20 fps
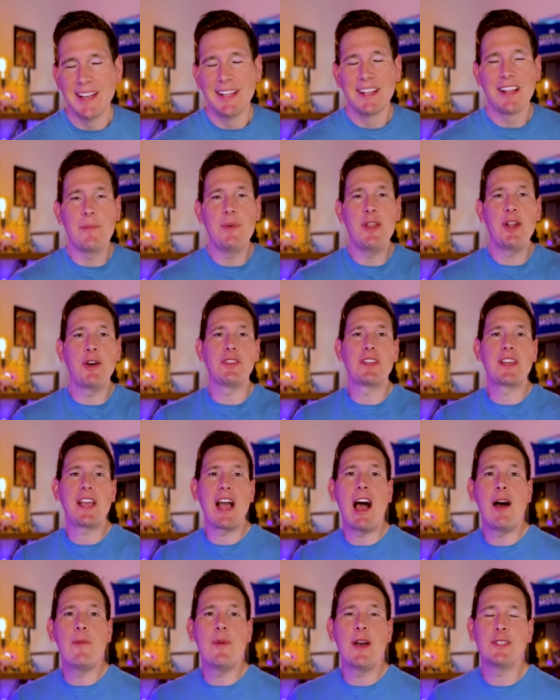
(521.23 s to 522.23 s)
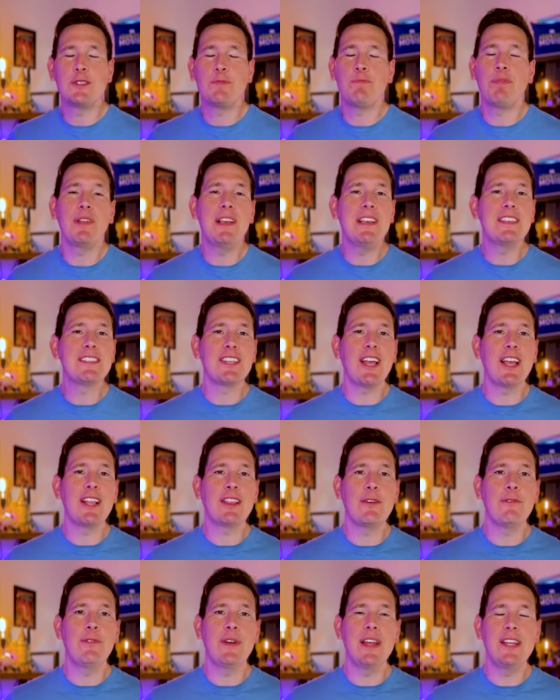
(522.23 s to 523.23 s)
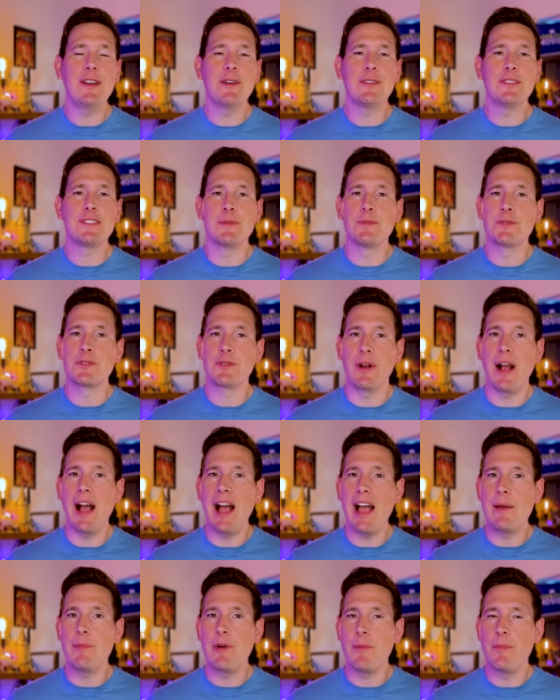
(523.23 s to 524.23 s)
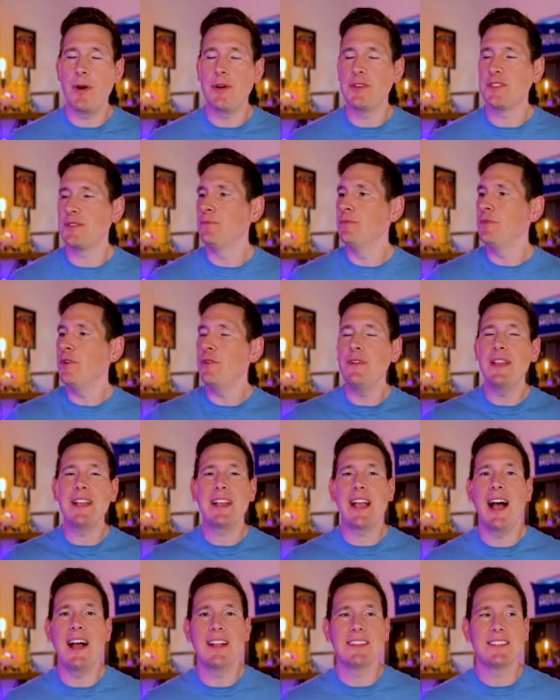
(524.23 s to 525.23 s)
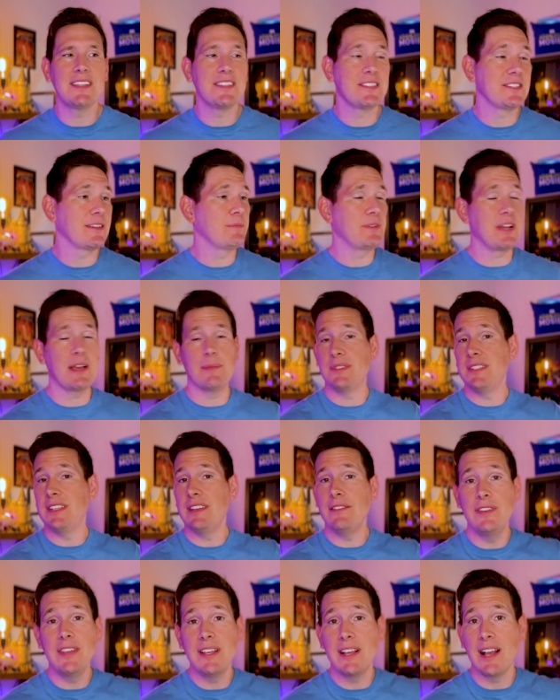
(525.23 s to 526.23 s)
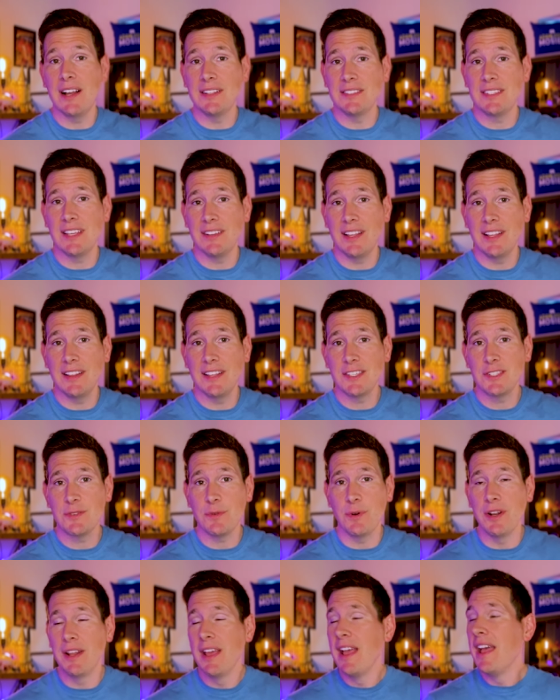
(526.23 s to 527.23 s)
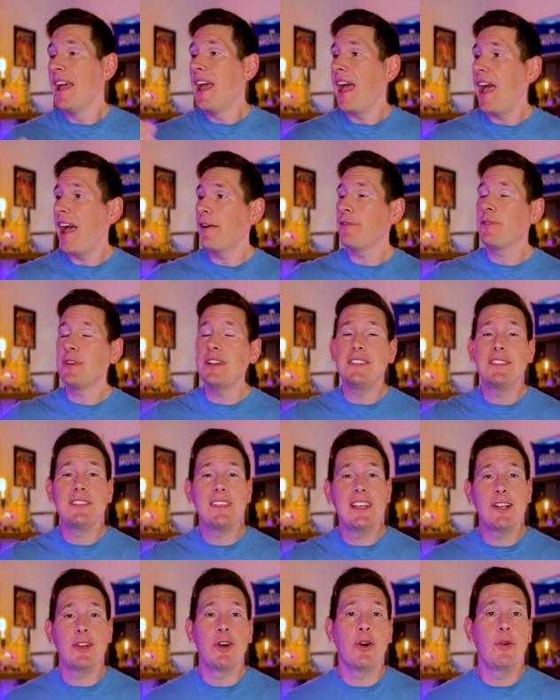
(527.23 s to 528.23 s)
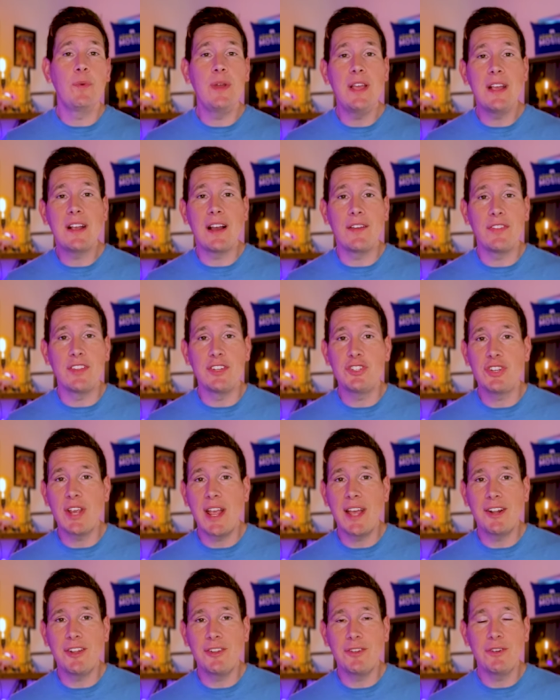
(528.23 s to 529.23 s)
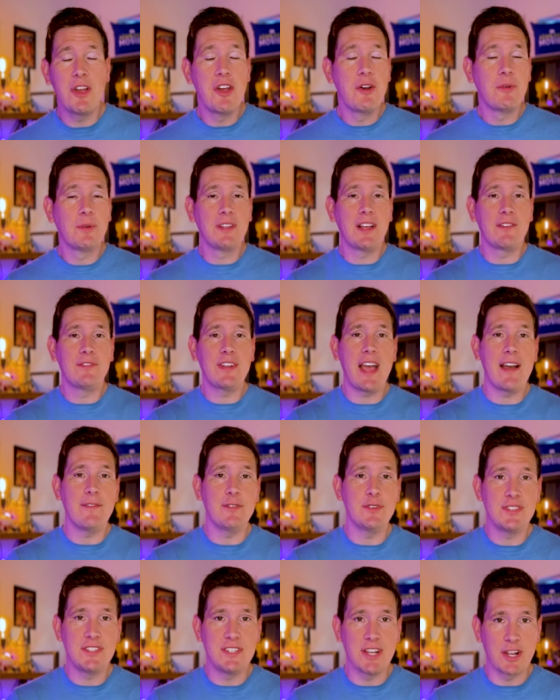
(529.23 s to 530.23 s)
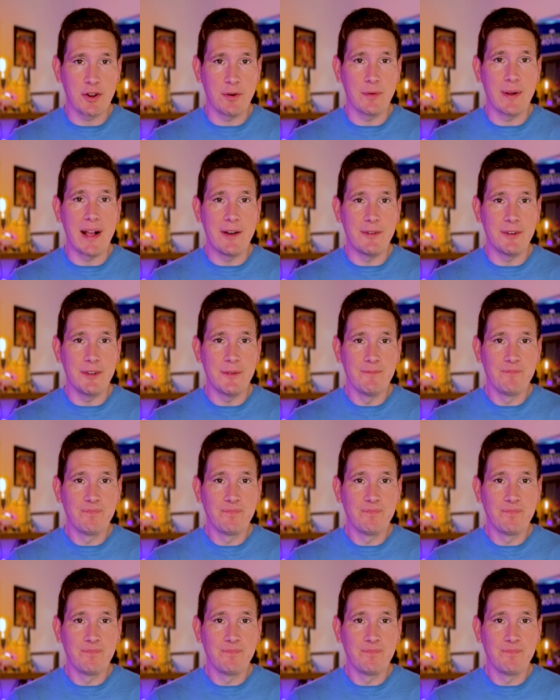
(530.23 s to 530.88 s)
Let me know in the comments. Please like the video and subscribe. I post movie content, sometimes TV content like this one, every single week on the channel. Would love to have you stick around.